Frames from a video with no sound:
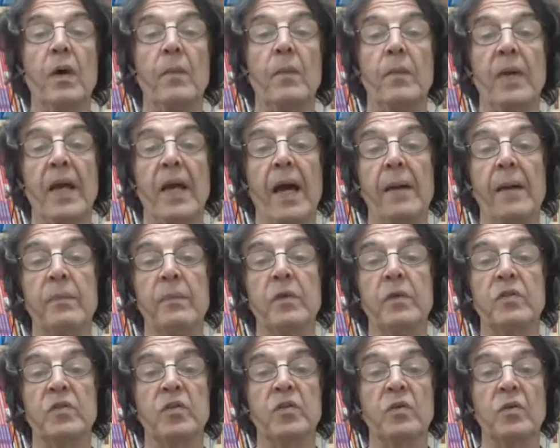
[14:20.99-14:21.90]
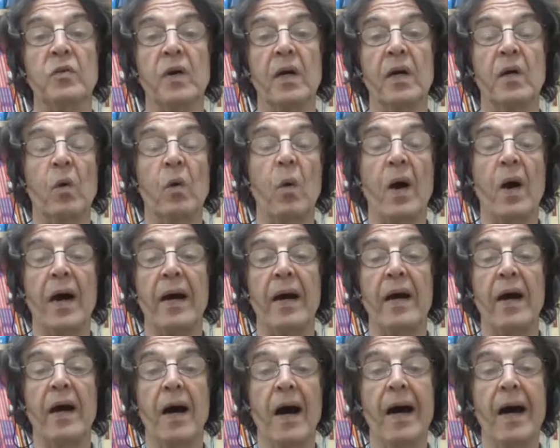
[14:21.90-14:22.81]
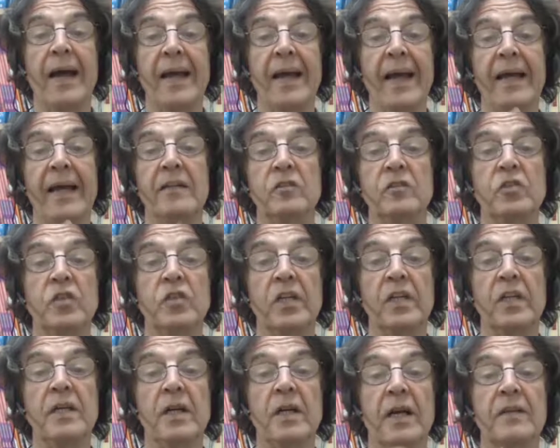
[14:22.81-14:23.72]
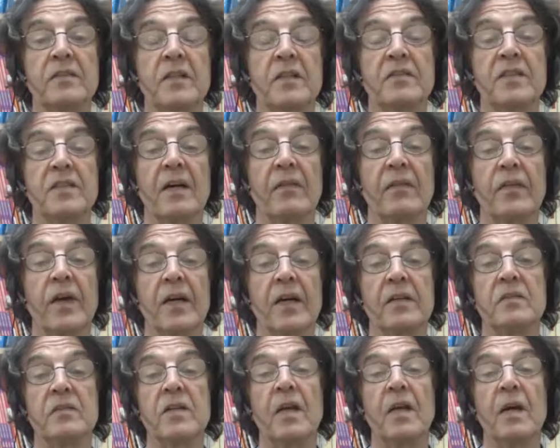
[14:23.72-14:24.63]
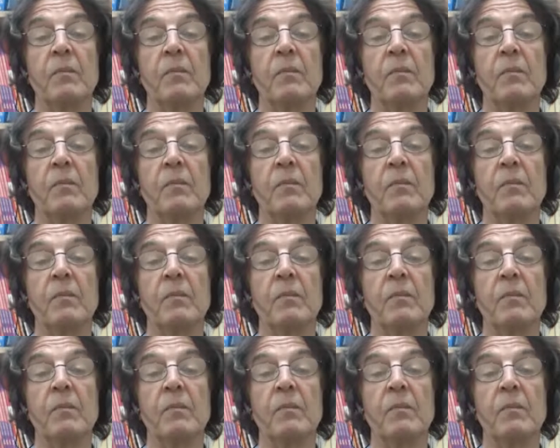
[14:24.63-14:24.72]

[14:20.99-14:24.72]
be able to acquire ing as a suffix